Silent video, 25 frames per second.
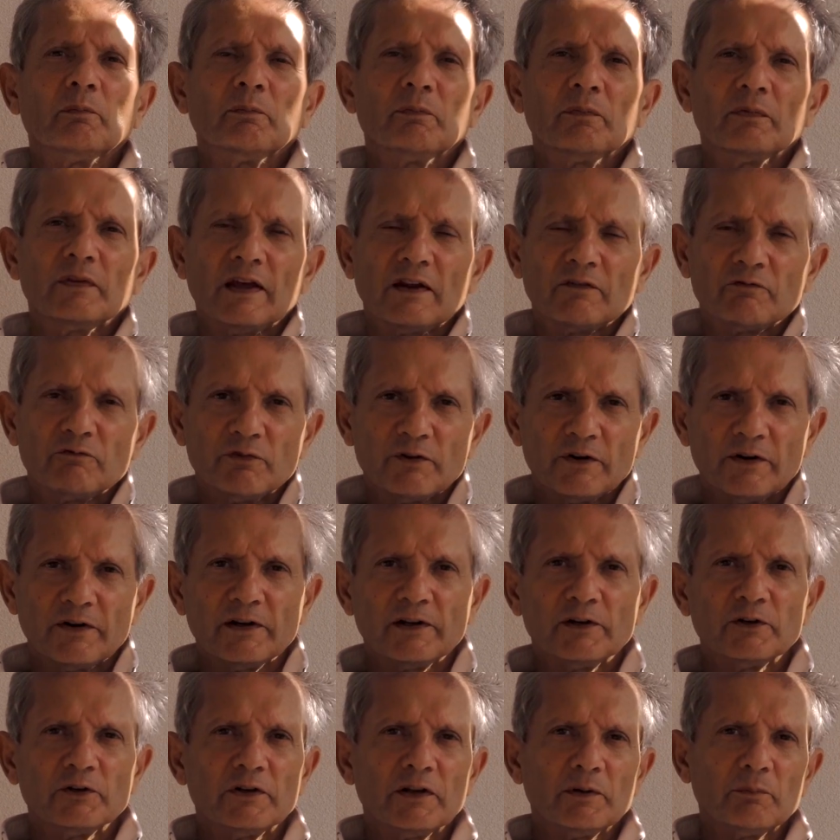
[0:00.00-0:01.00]
that very
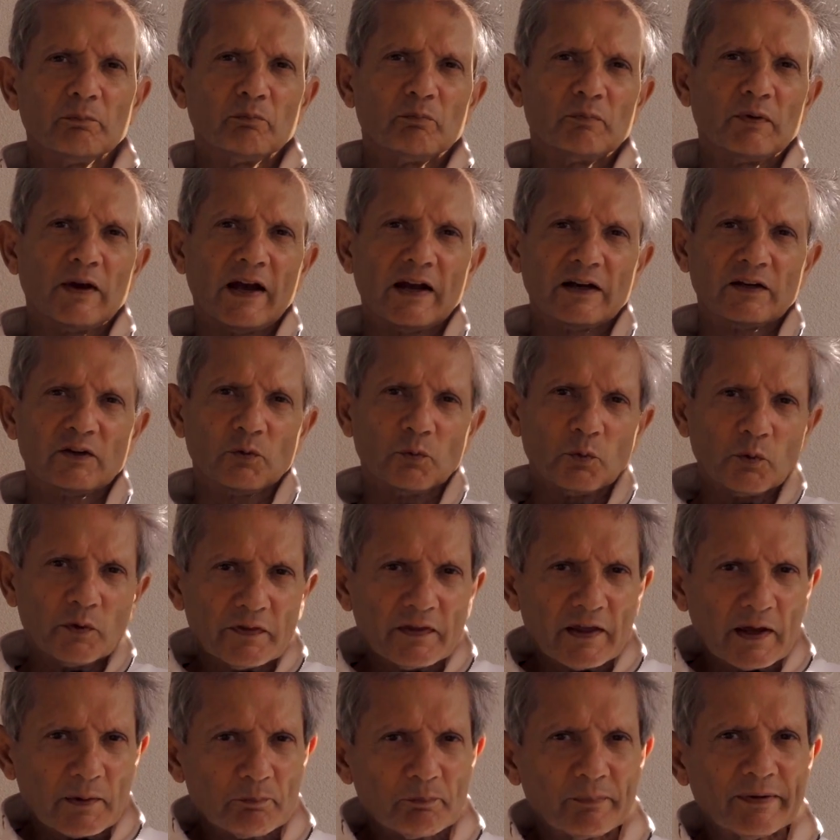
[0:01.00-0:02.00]
good impact with
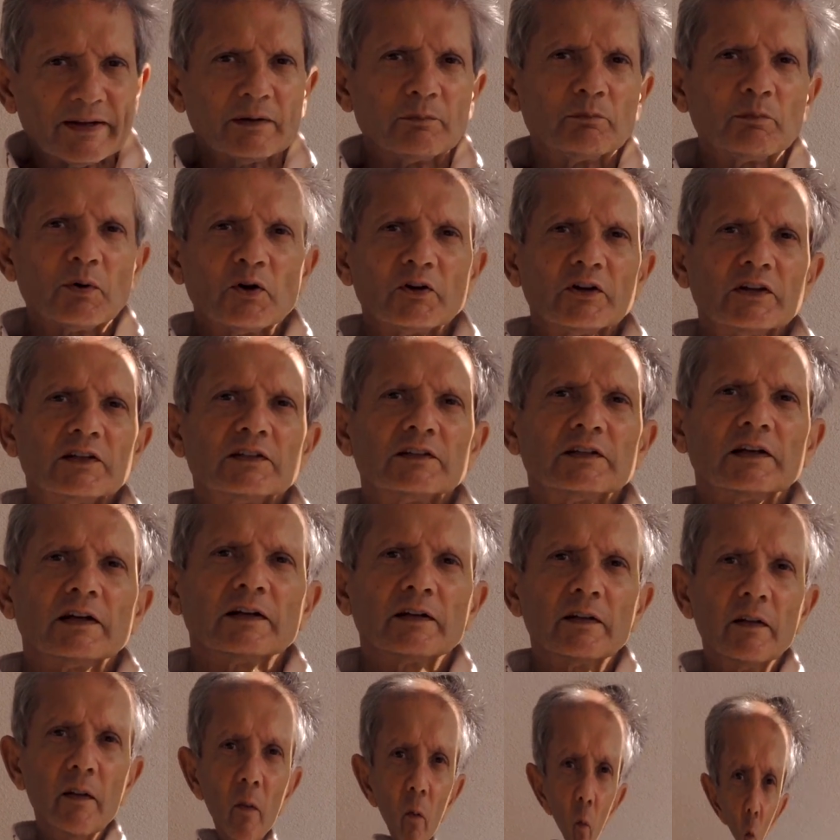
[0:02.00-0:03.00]
that big body
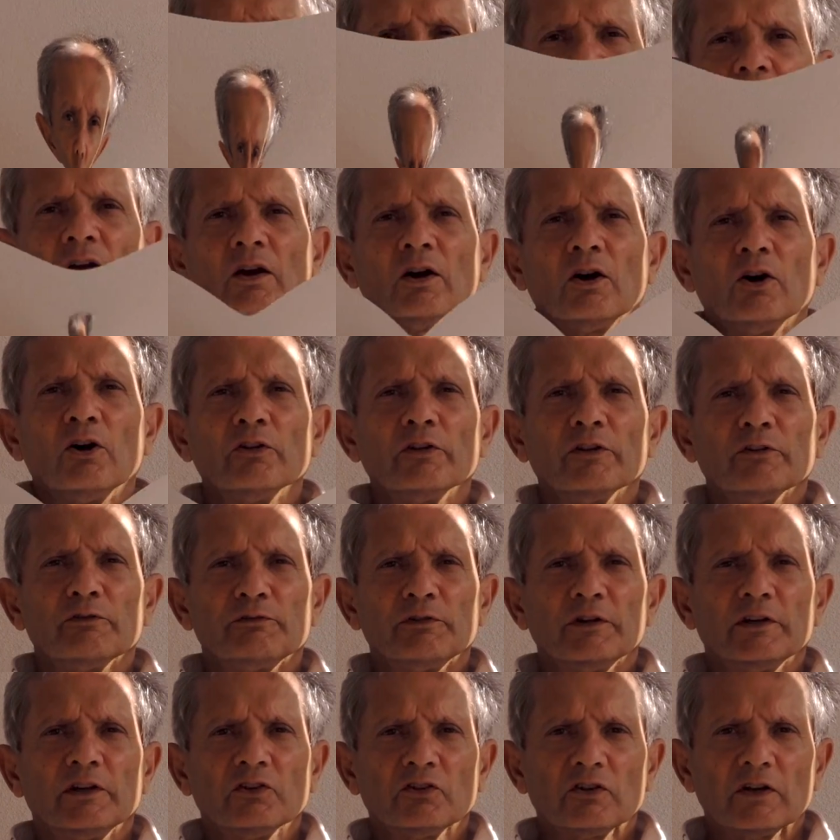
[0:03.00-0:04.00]
turn. On the
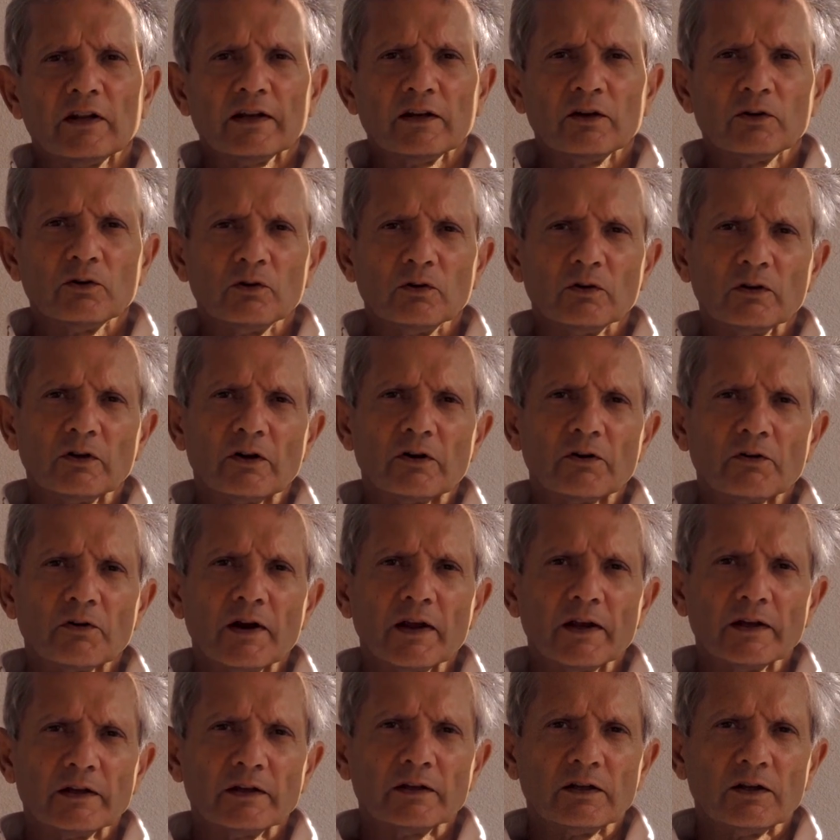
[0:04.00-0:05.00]
finish, like all
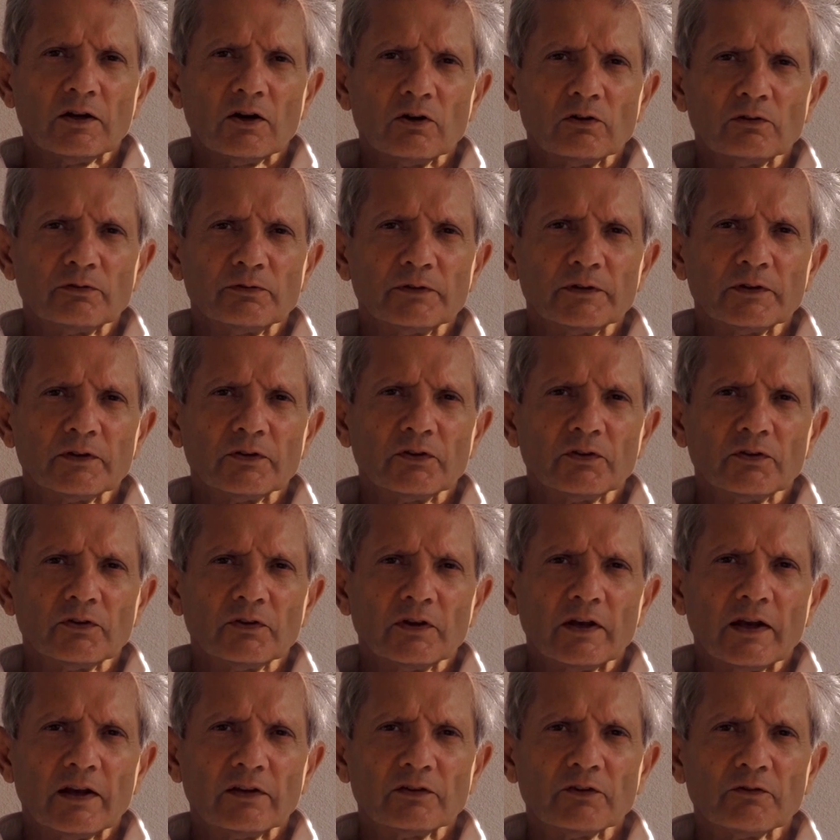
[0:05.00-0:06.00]
great golfers,
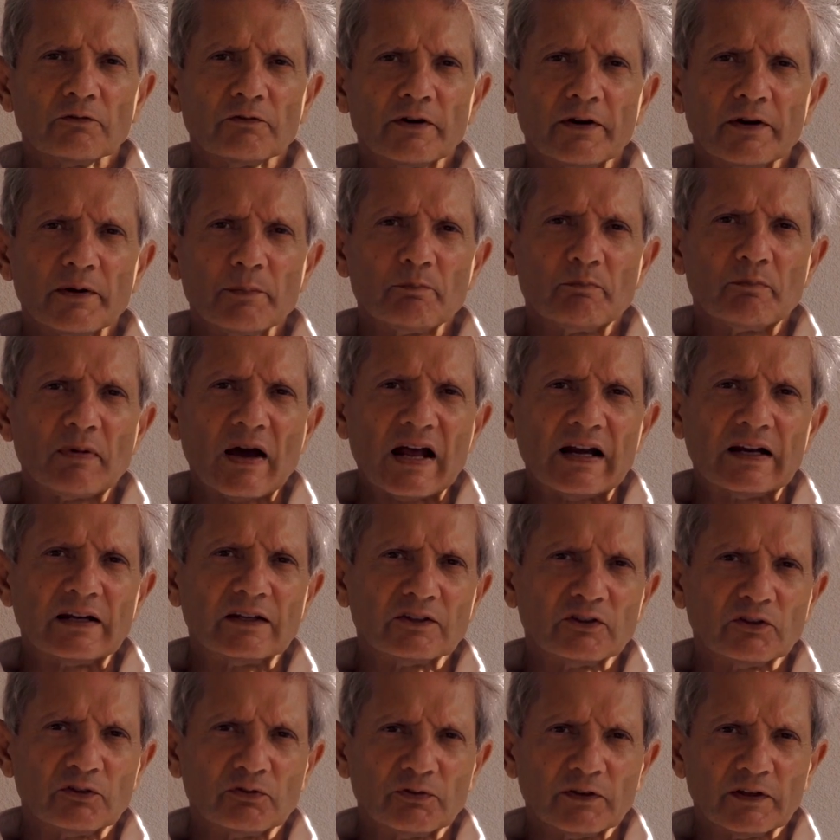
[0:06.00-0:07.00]
he has a very
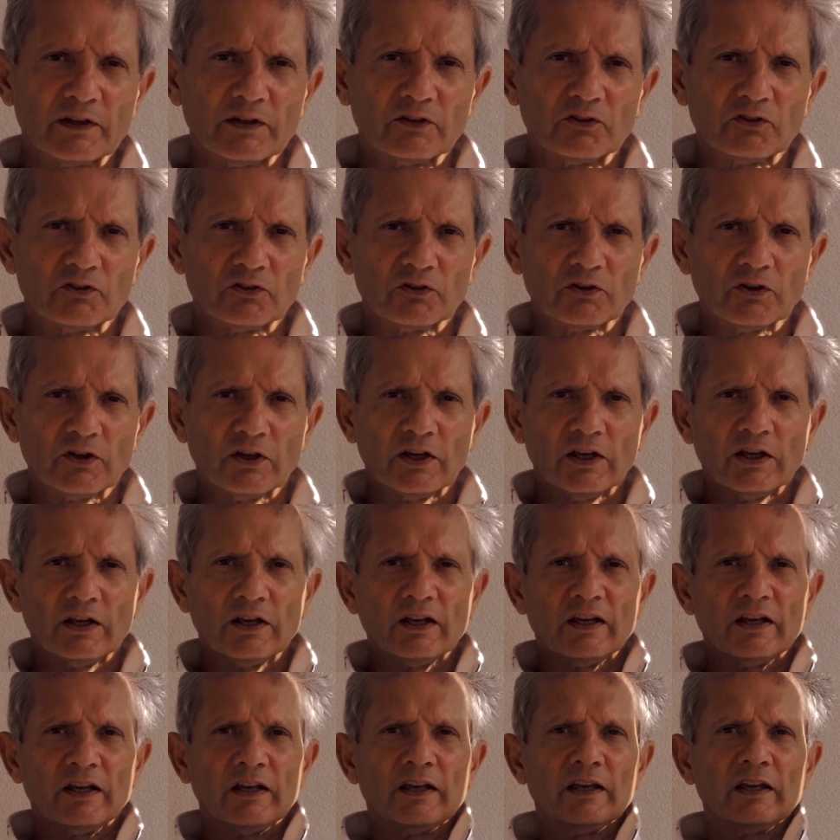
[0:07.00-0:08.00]
balanced finish.
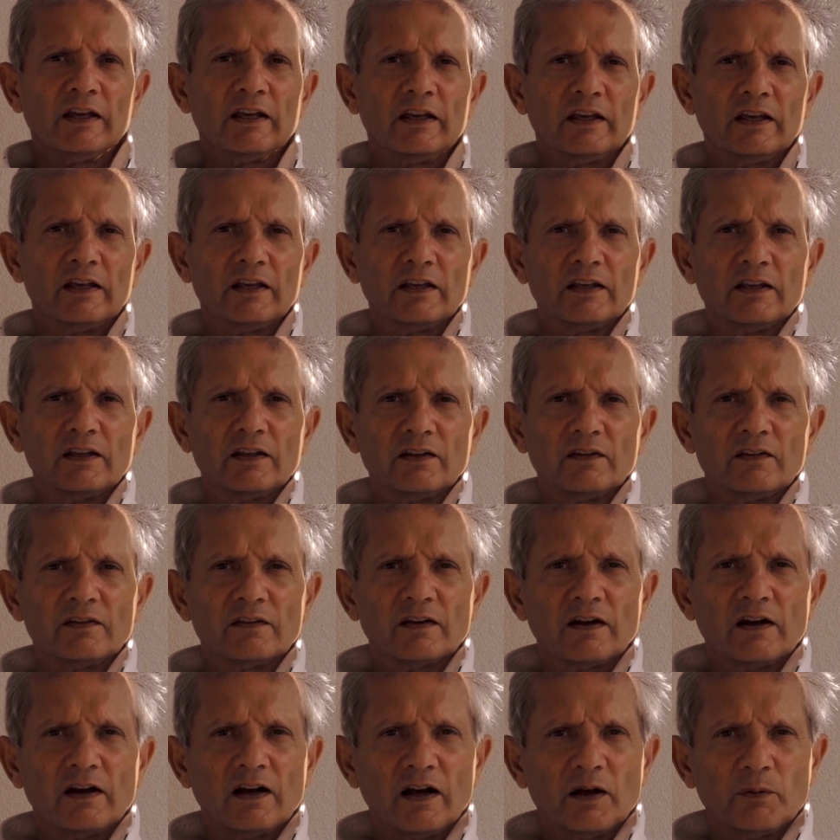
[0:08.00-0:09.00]
His
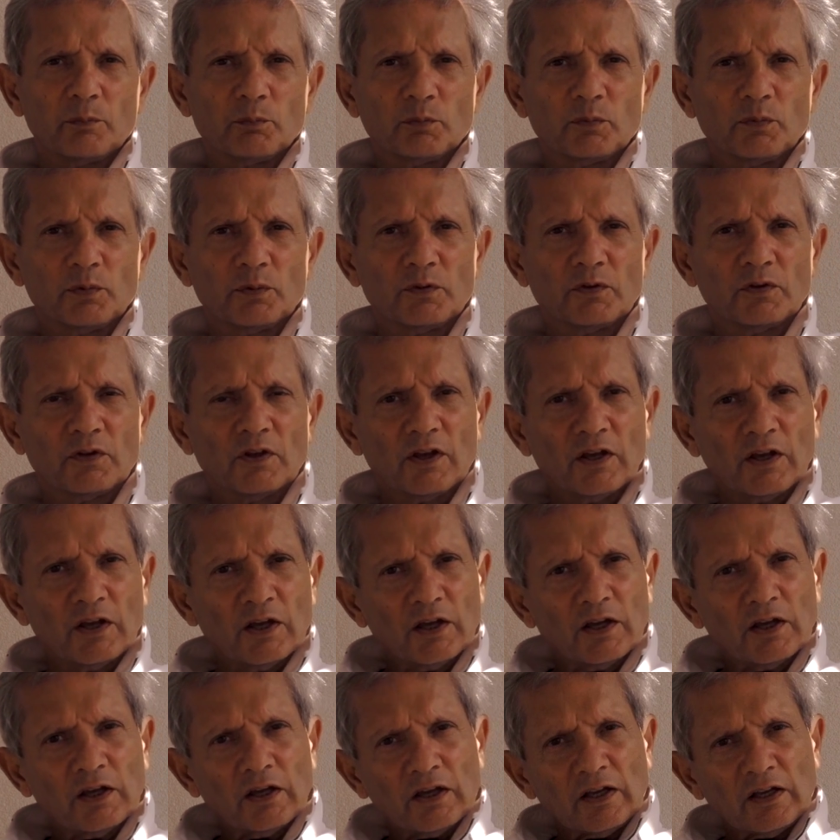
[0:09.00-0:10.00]
arms
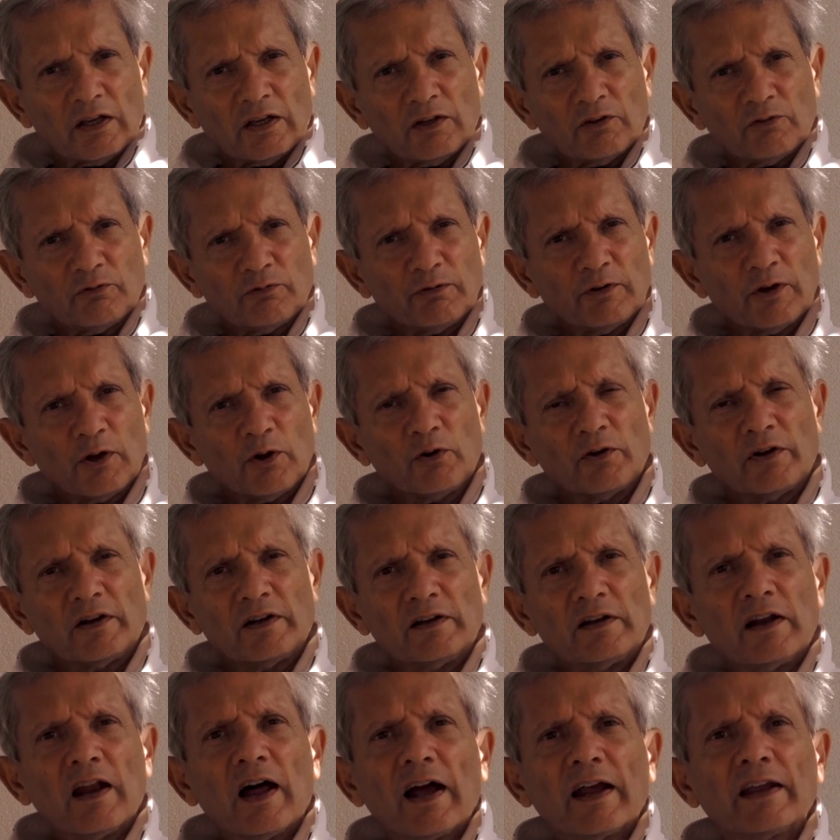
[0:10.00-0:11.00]
flow
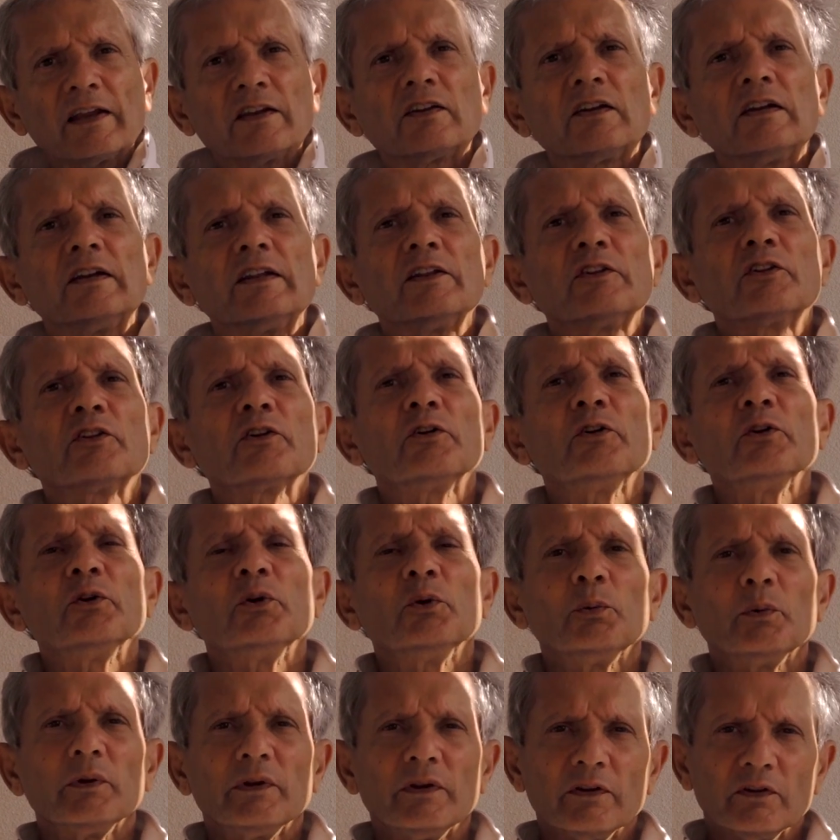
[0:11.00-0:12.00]
nicely through
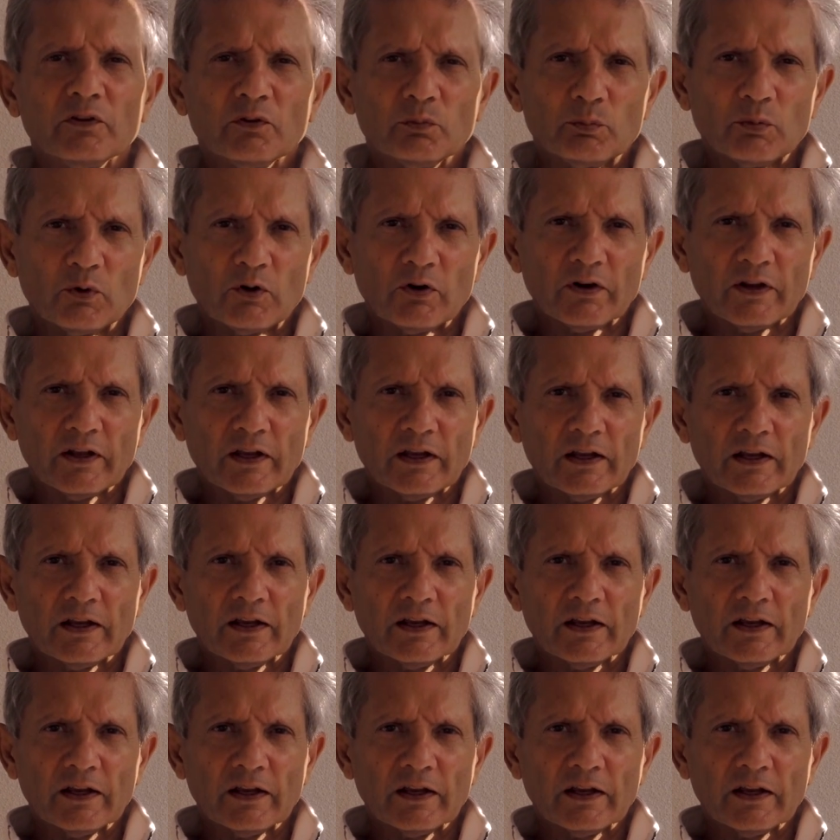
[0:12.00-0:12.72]
with his body.